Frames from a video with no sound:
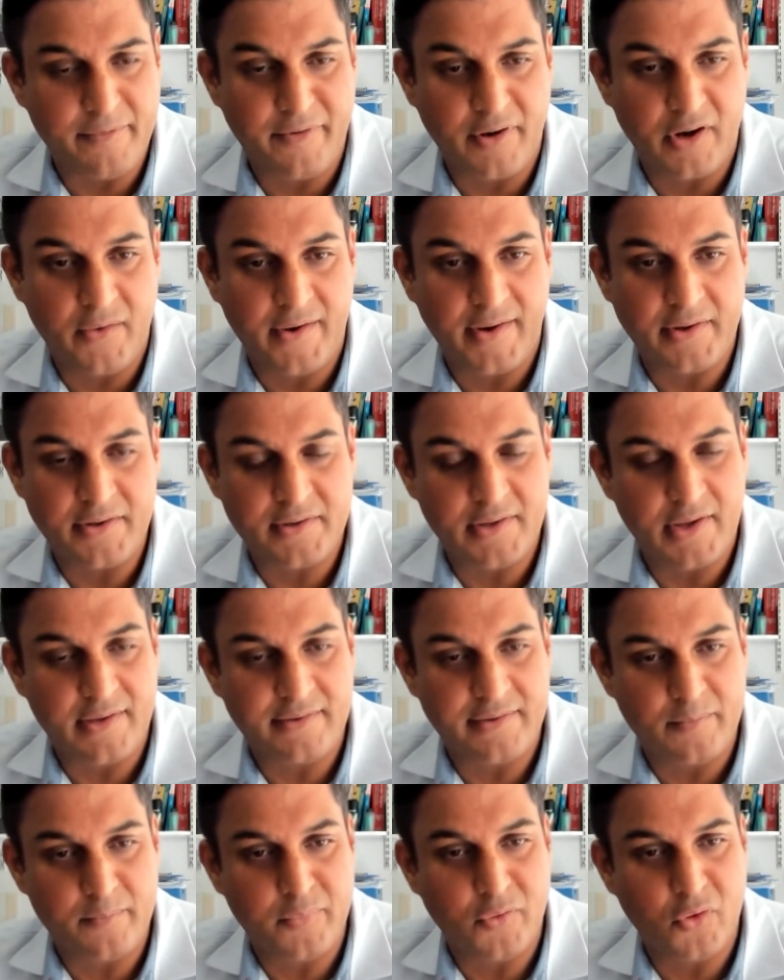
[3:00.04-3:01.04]
following a
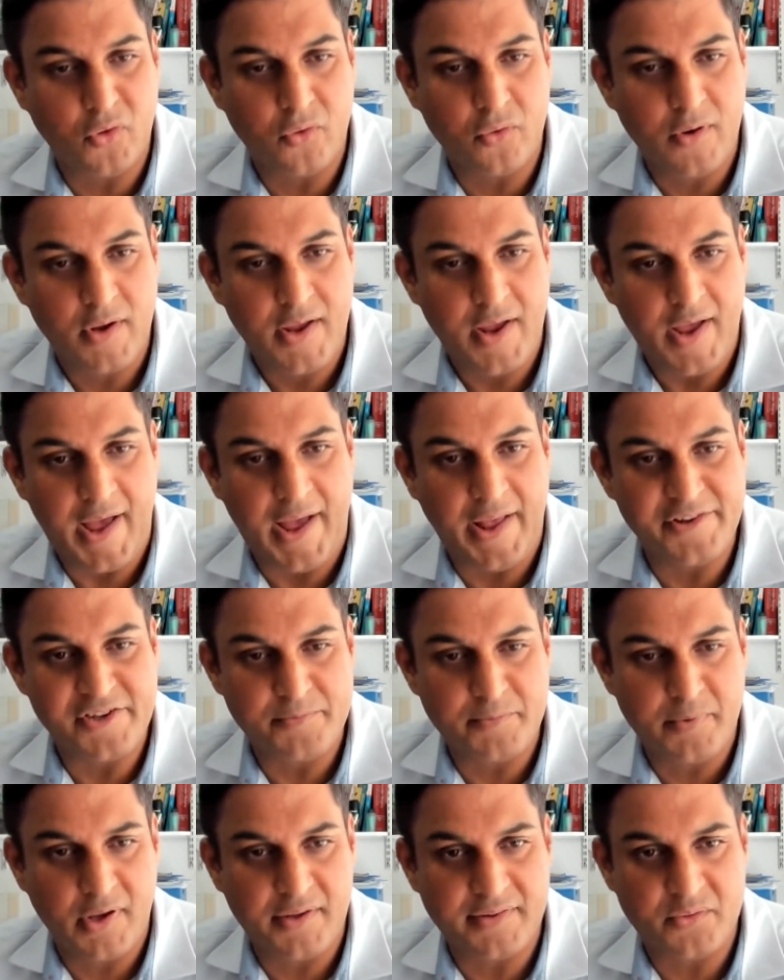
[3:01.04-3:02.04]
simple
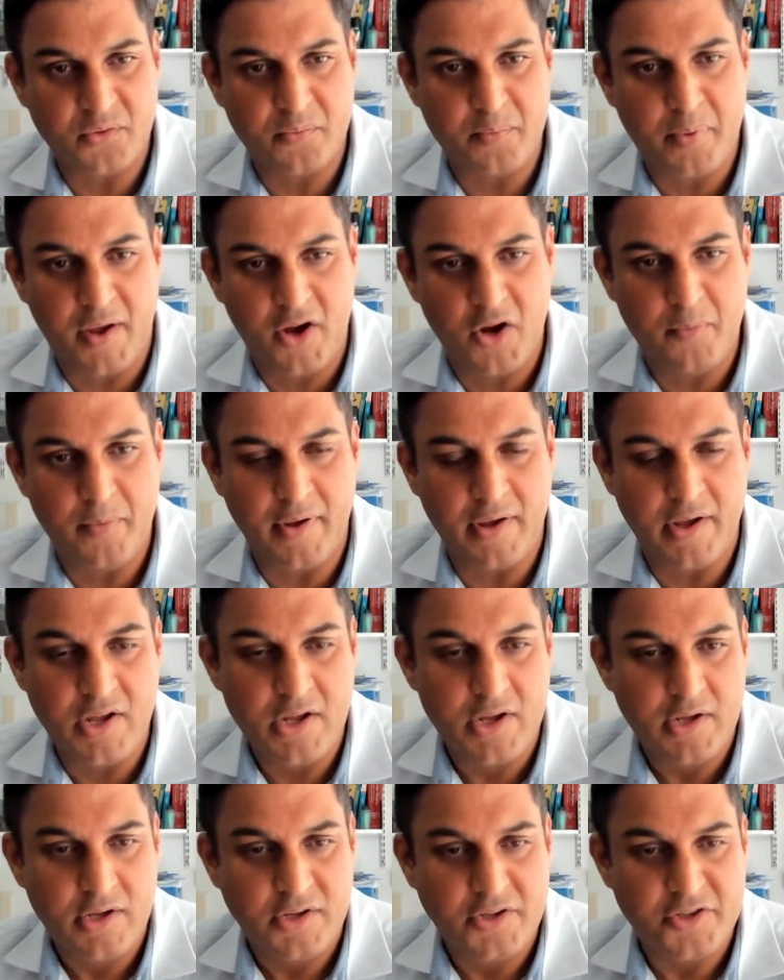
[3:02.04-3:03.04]
angioplasty with POBA
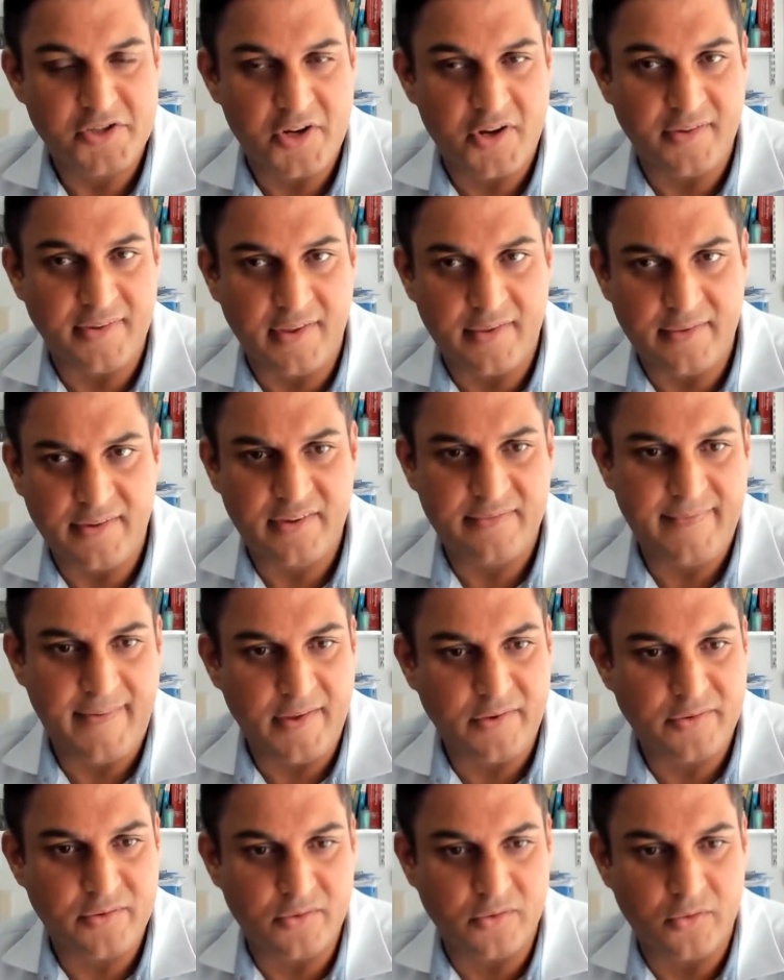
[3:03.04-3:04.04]
shows that this
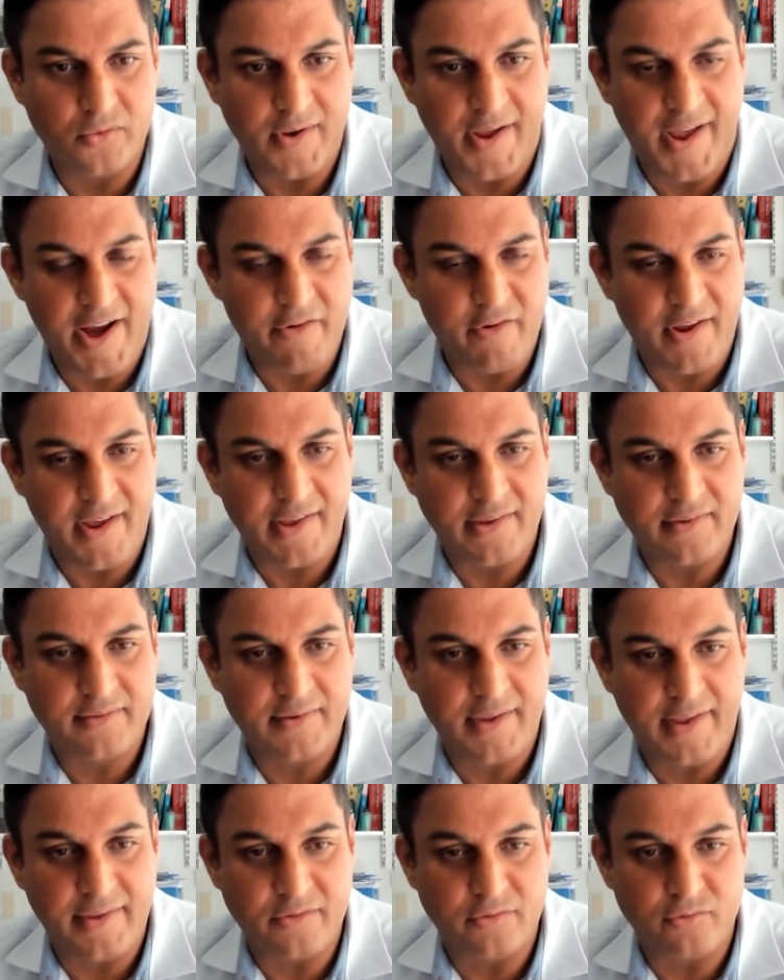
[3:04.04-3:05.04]
vessel area
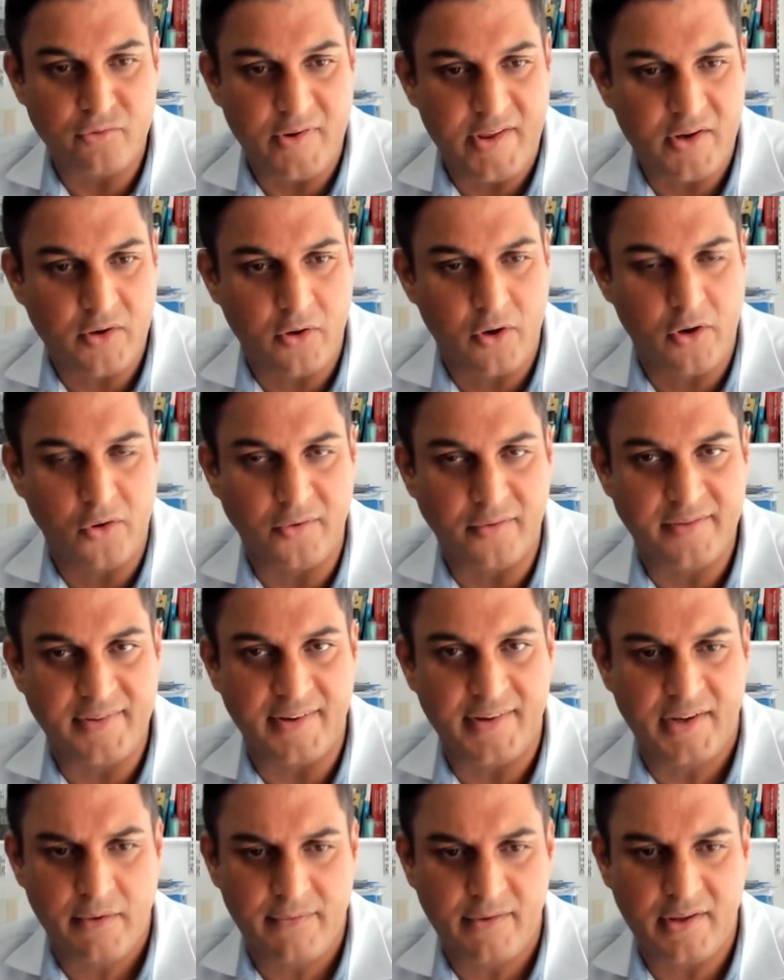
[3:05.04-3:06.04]
has recoiled
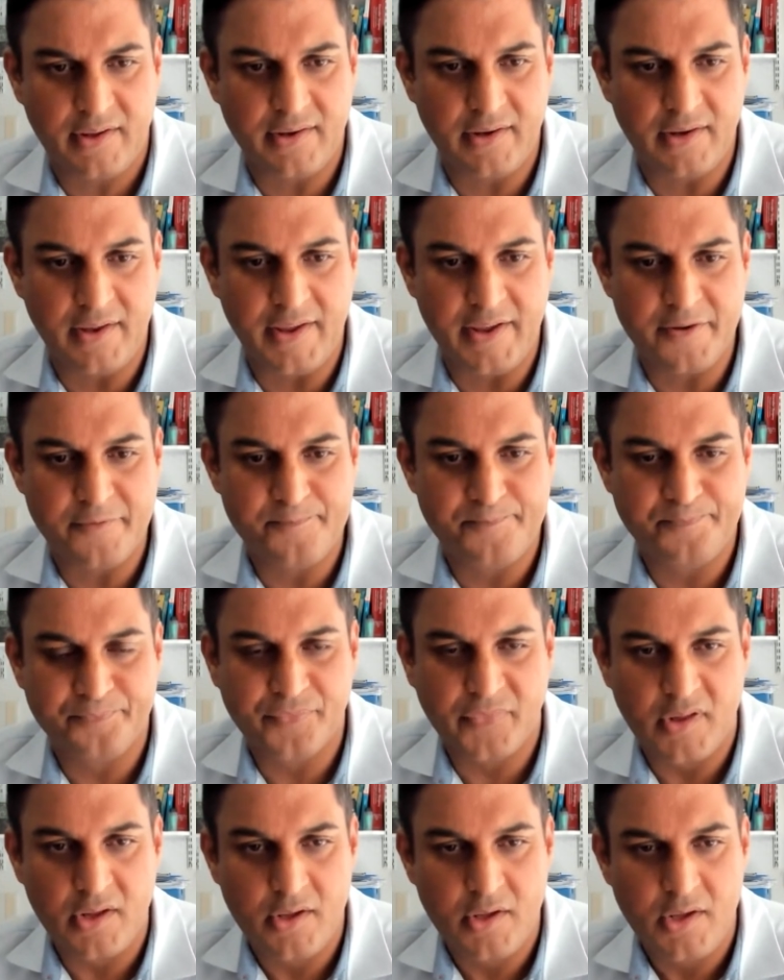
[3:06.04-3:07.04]
significantly.
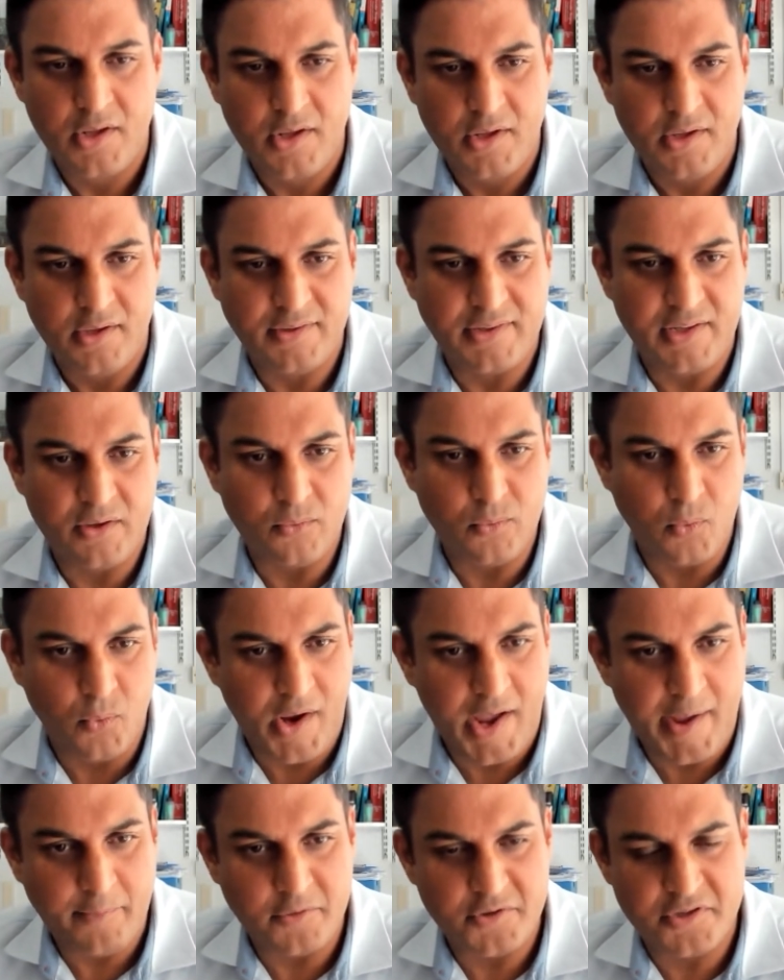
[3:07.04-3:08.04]
So
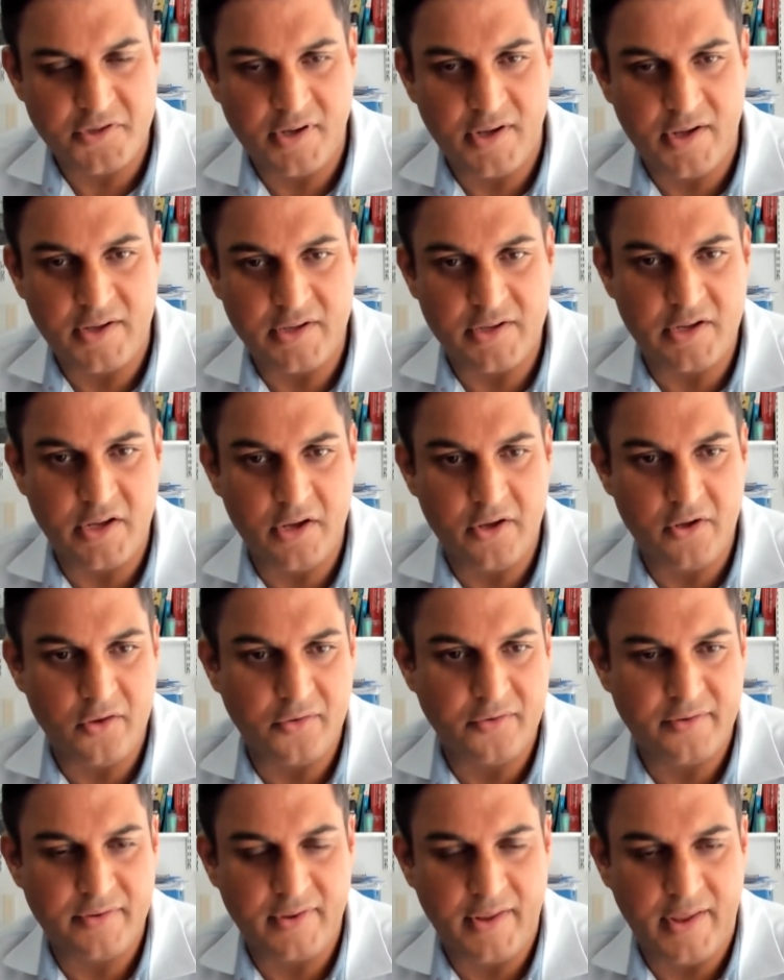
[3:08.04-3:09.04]
we're able to
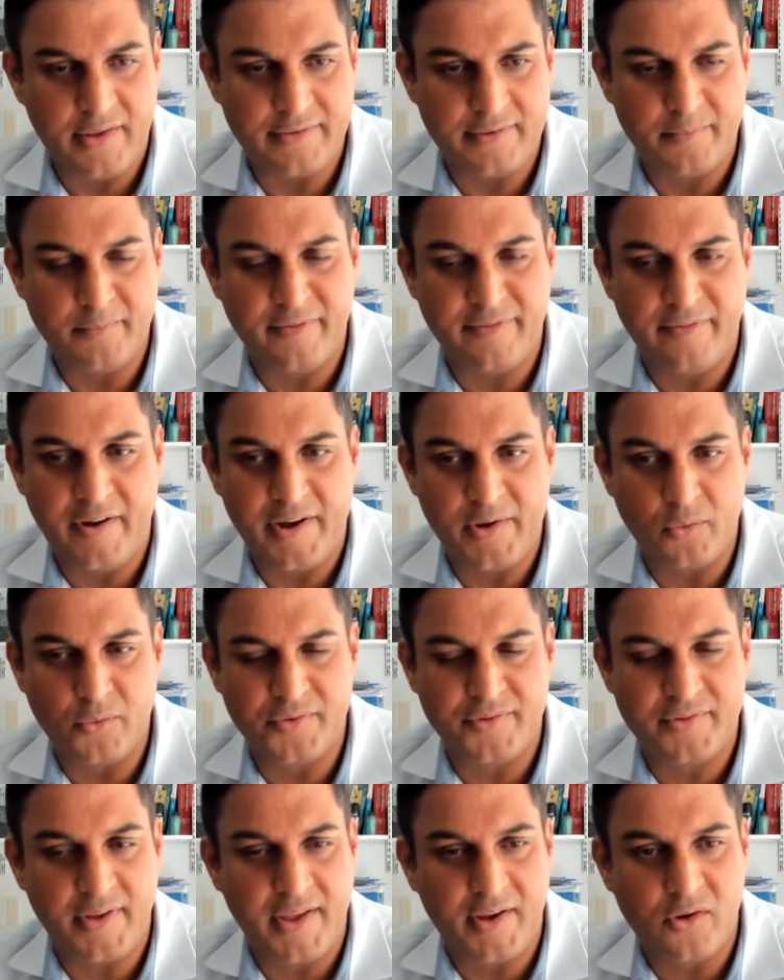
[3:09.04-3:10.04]
use some final
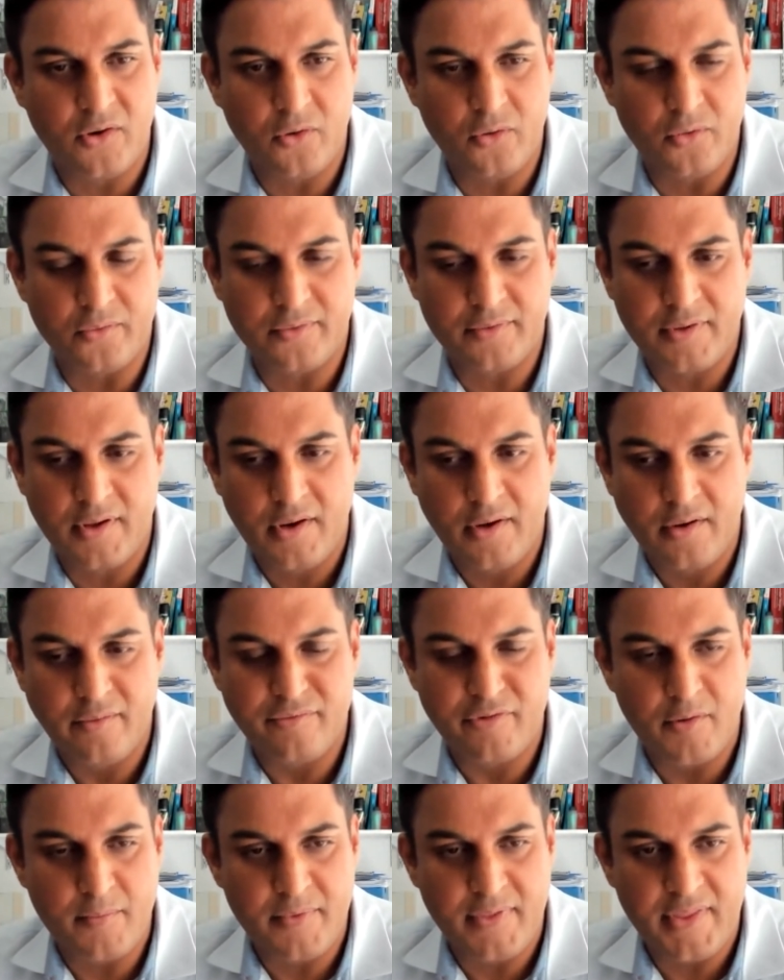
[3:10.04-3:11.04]
cycles
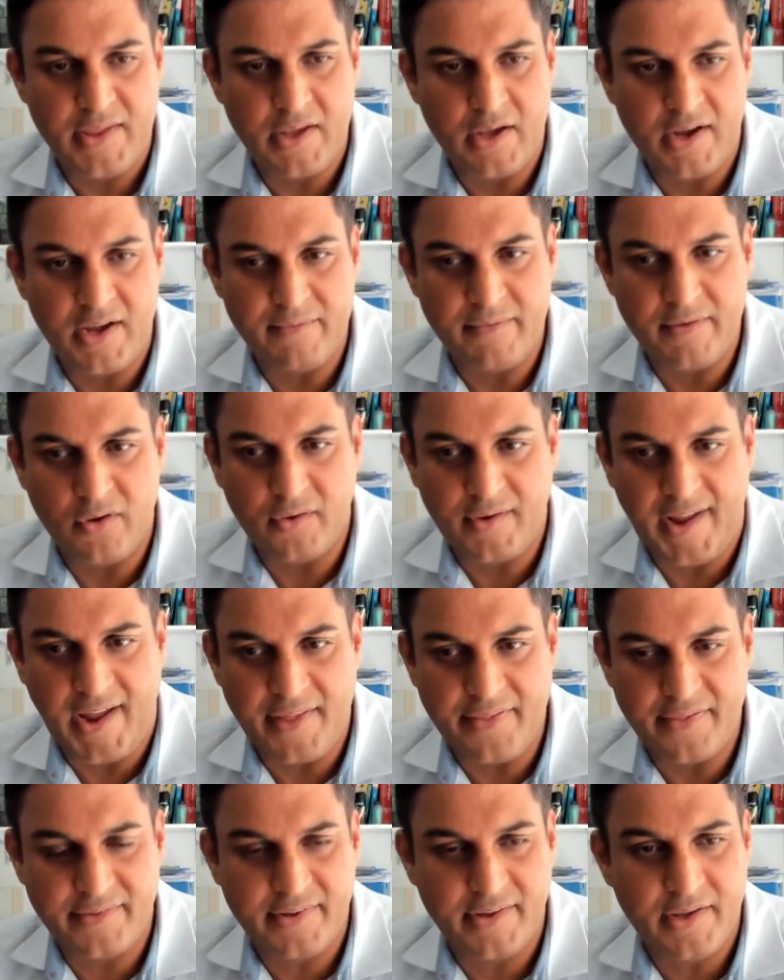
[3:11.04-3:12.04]
from the IVL
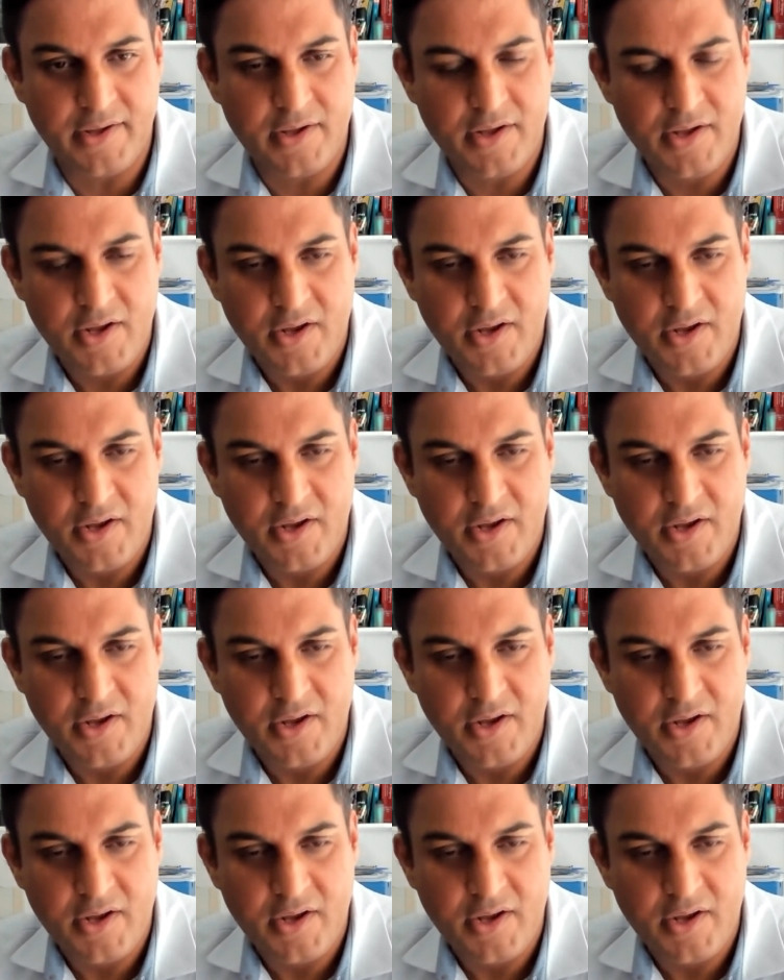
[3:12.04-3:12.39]
catheter,